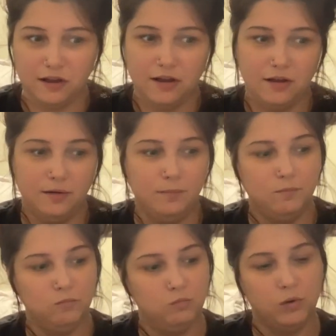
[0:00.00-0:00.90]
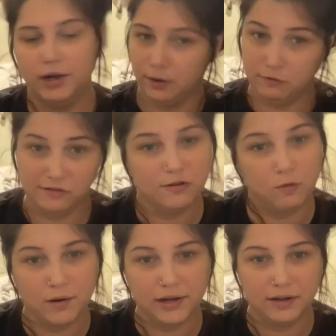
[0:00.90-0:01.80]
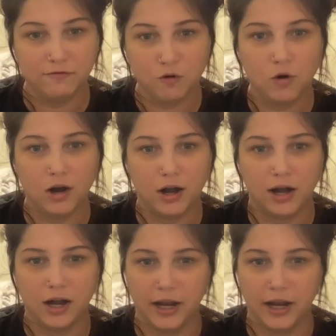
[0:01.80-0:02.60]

what I was going for,